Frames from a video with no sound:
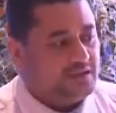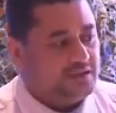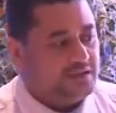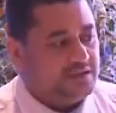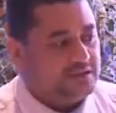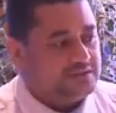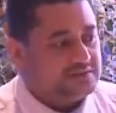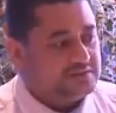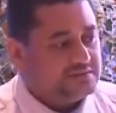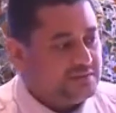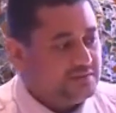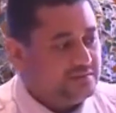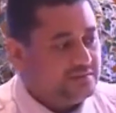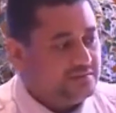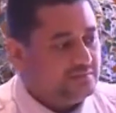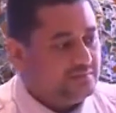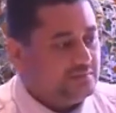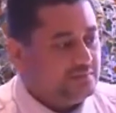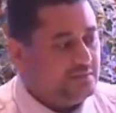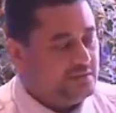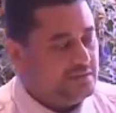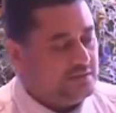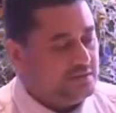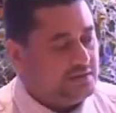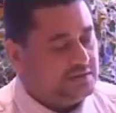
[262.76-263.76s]
some
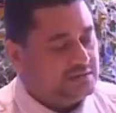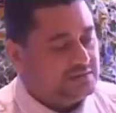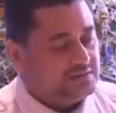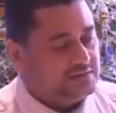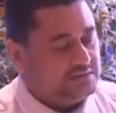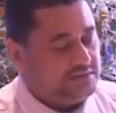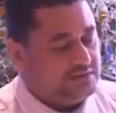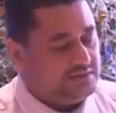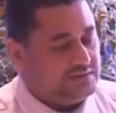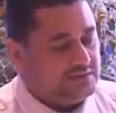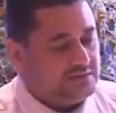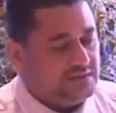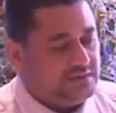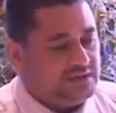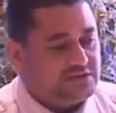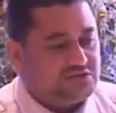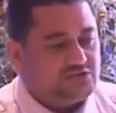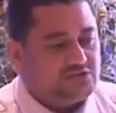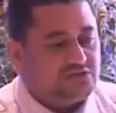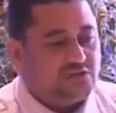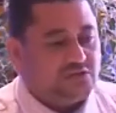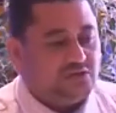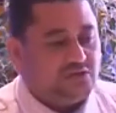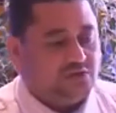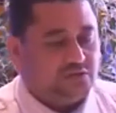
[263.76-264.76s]

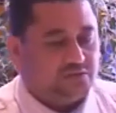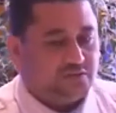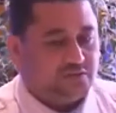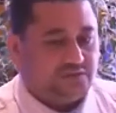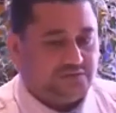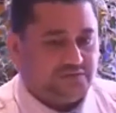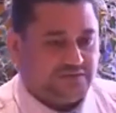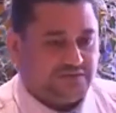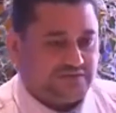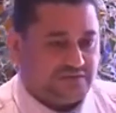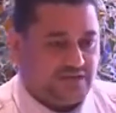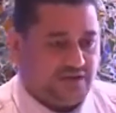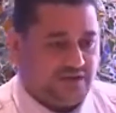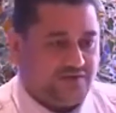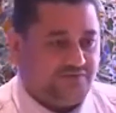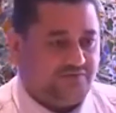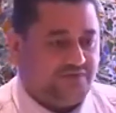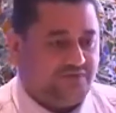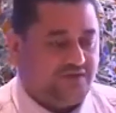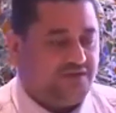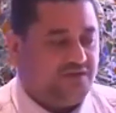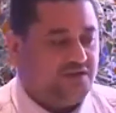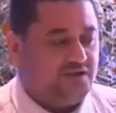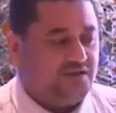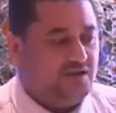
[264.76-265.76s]
natural or
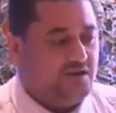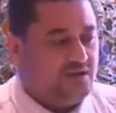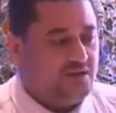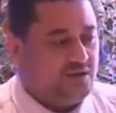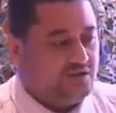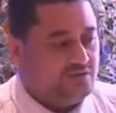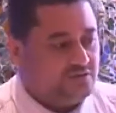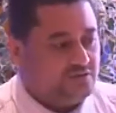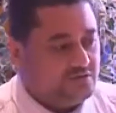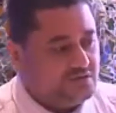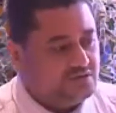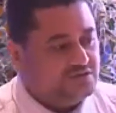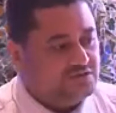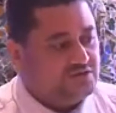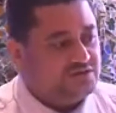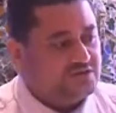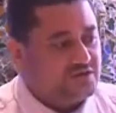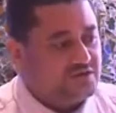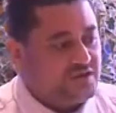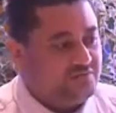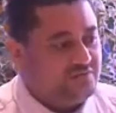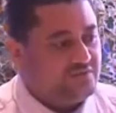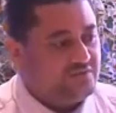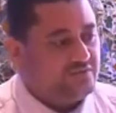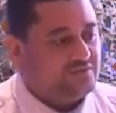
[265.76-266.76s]
discovery or knowledge
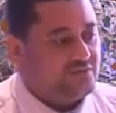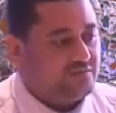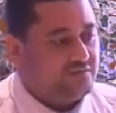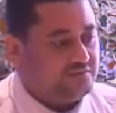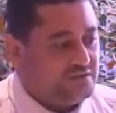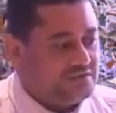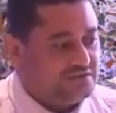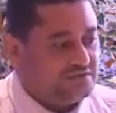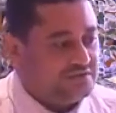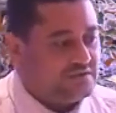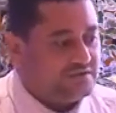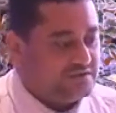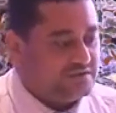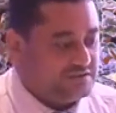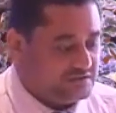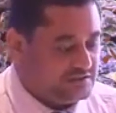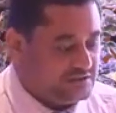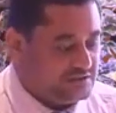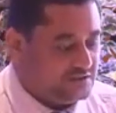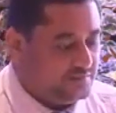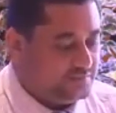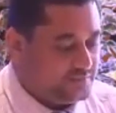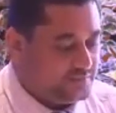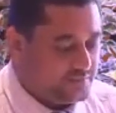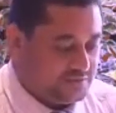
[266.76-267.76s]
discovery from the success
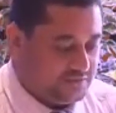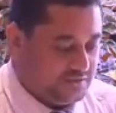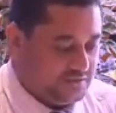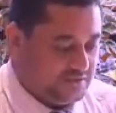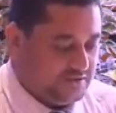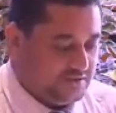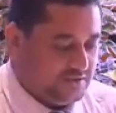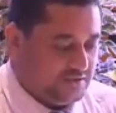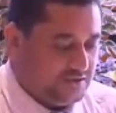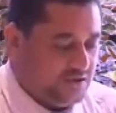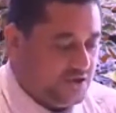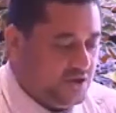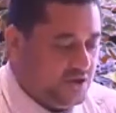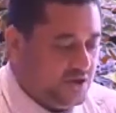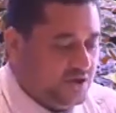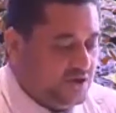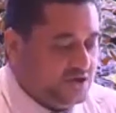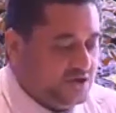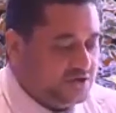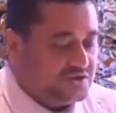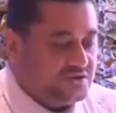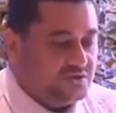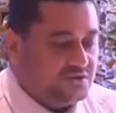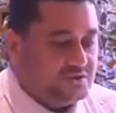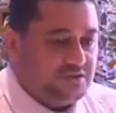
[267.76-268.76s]
processing.
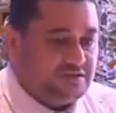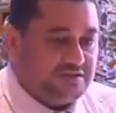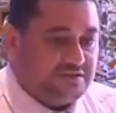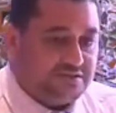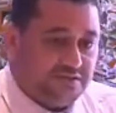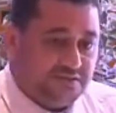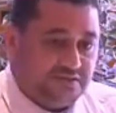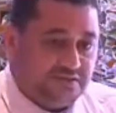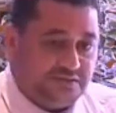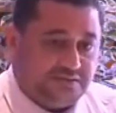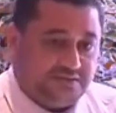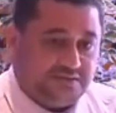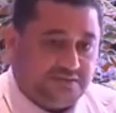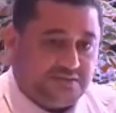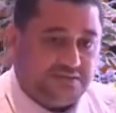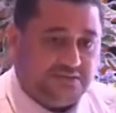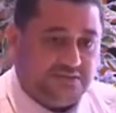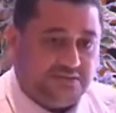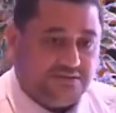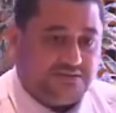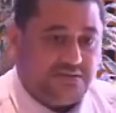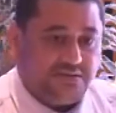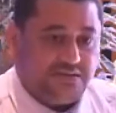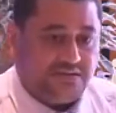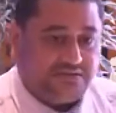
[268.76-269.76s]
So the
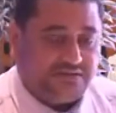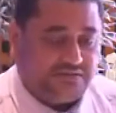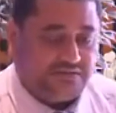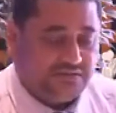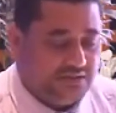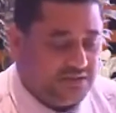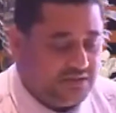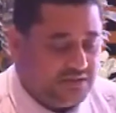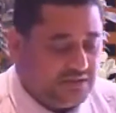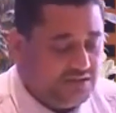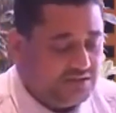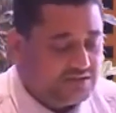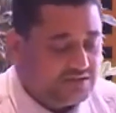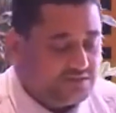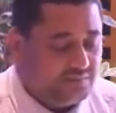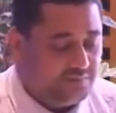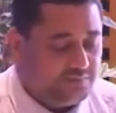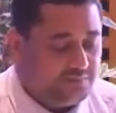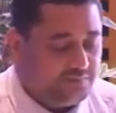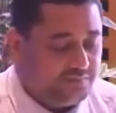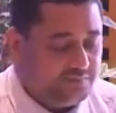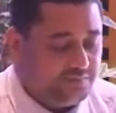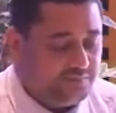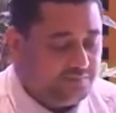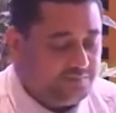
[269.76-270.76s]
sentence is
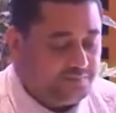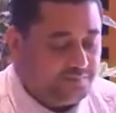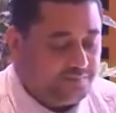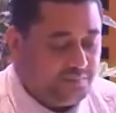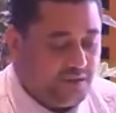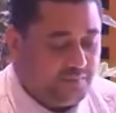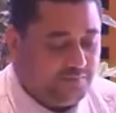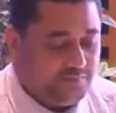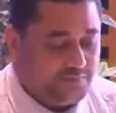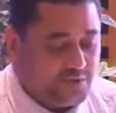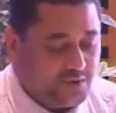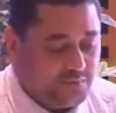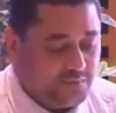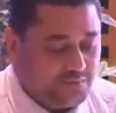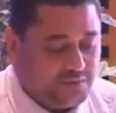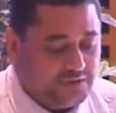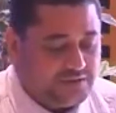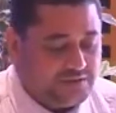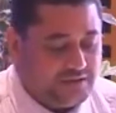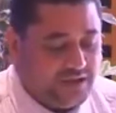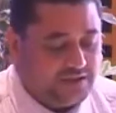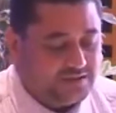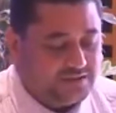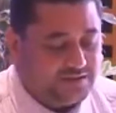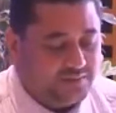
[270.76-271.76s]
appropriate
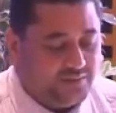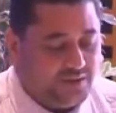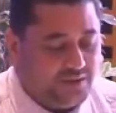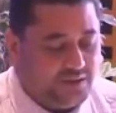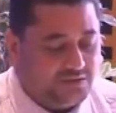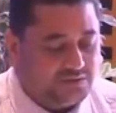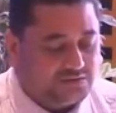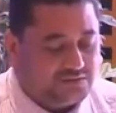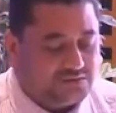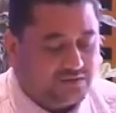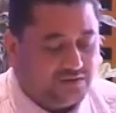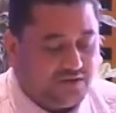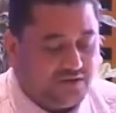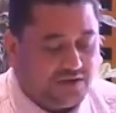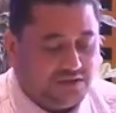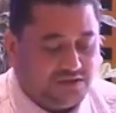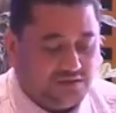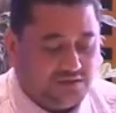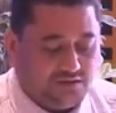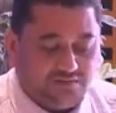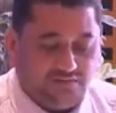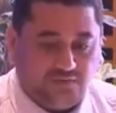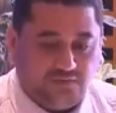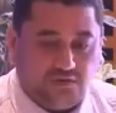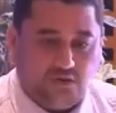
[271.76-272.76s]
at about the right
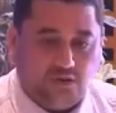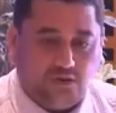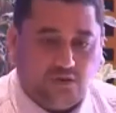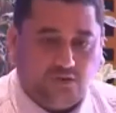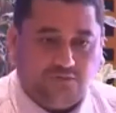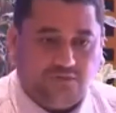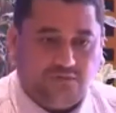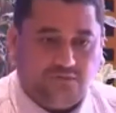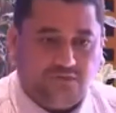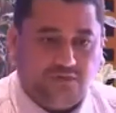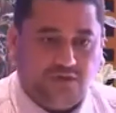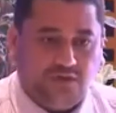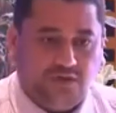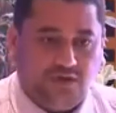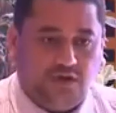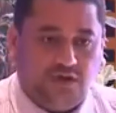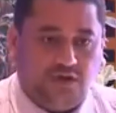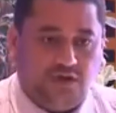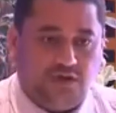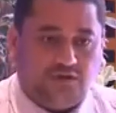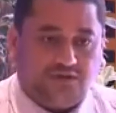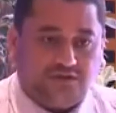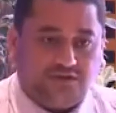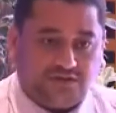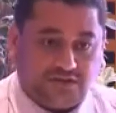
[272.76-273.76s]
level of
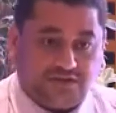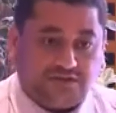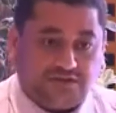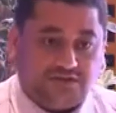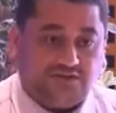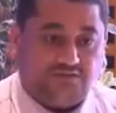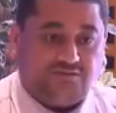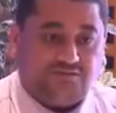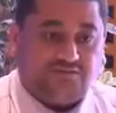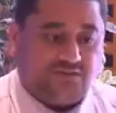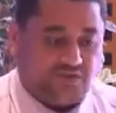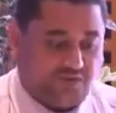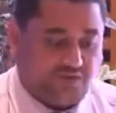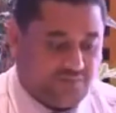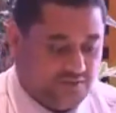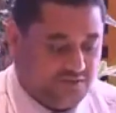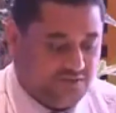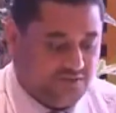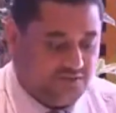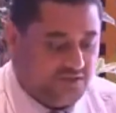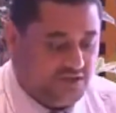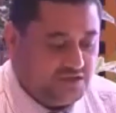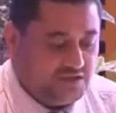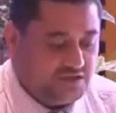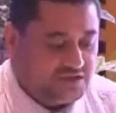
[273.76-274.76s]
text
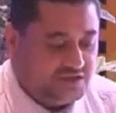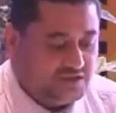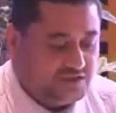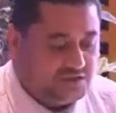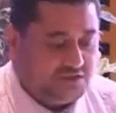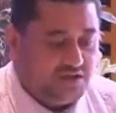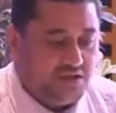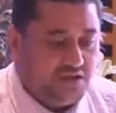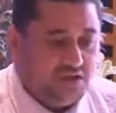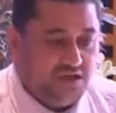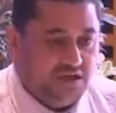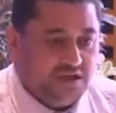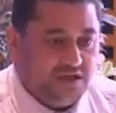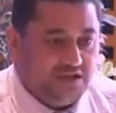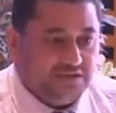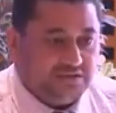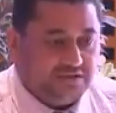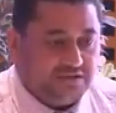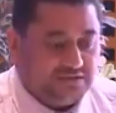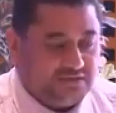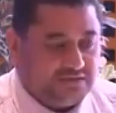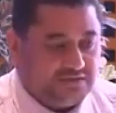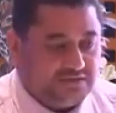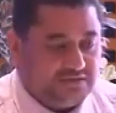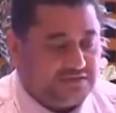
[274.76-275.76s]
fragmentation,
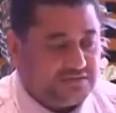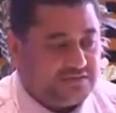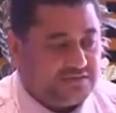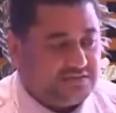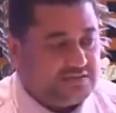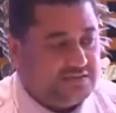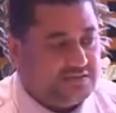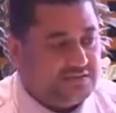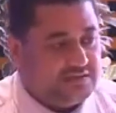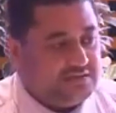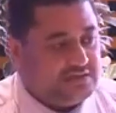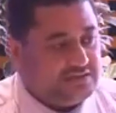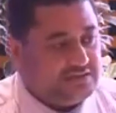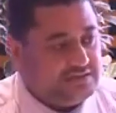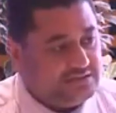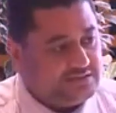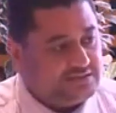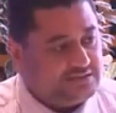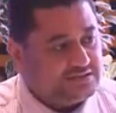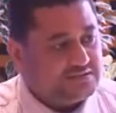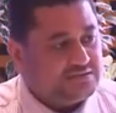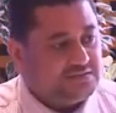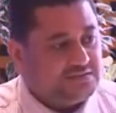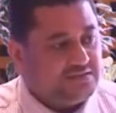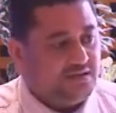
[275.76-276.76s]
since
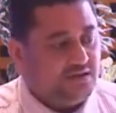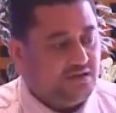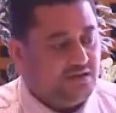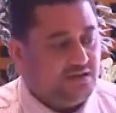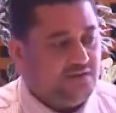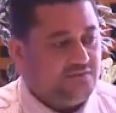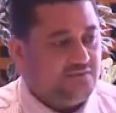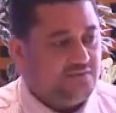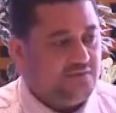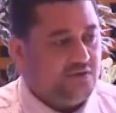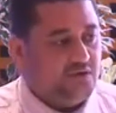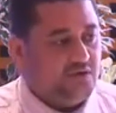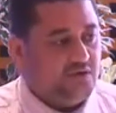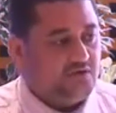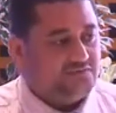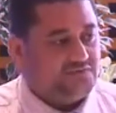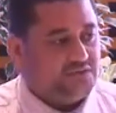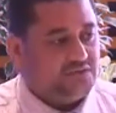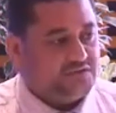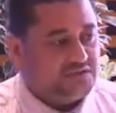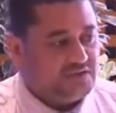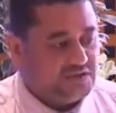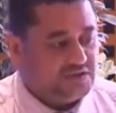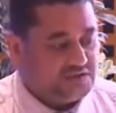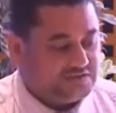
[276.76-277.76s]
this level of the
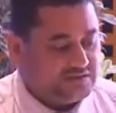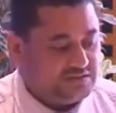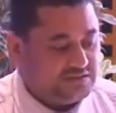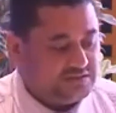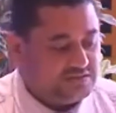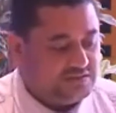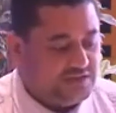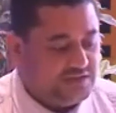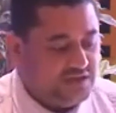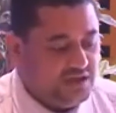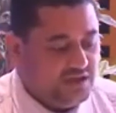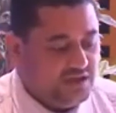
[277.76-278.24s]
text